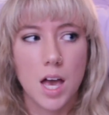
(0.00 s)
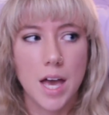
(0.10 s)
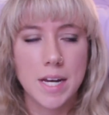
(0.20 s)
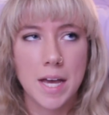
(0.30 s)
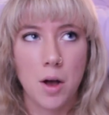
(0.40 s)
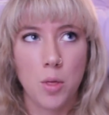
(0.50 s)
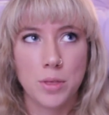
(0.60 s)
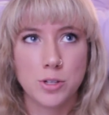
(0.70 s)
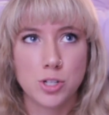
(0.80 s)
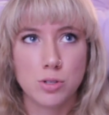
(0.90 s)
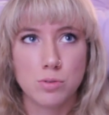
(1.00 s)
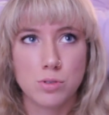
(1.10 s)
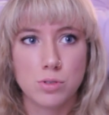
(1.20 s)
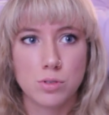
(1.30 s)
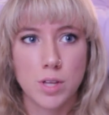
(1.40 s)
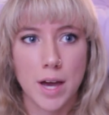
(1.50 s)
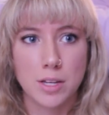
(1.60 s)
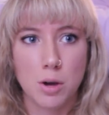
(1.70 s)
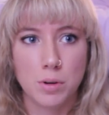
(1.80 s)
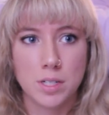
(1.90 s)
any health issues that
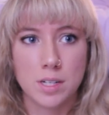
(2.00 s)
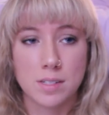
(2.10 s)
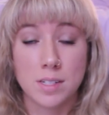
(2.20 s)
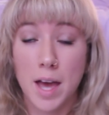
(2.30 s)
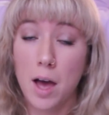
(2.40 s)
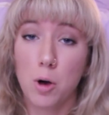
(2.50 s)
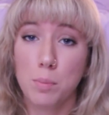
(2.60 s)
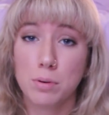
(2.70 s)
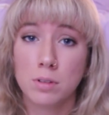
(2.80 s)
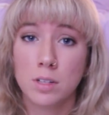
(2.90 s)
yoga doesn't help.